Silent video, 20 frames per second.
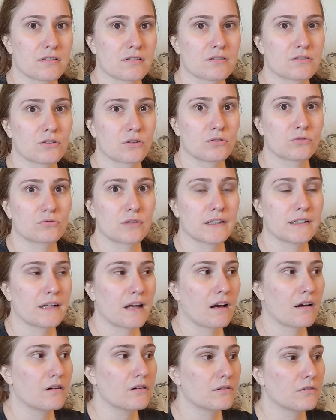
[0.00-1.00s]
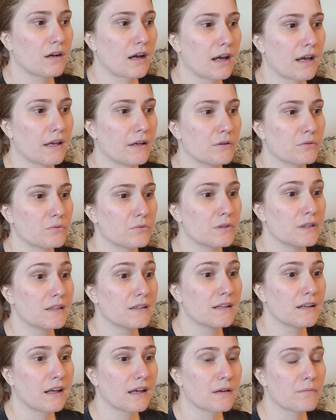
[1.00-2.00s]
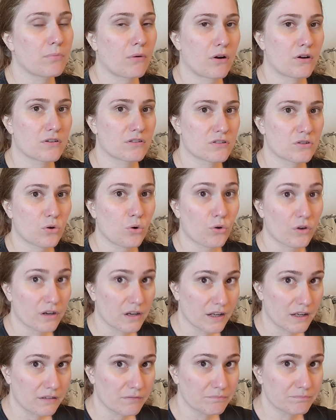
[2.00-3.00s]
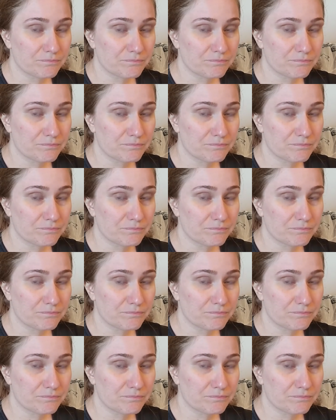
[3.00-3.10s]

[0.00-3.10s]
So right now I really like Barnes Courtney.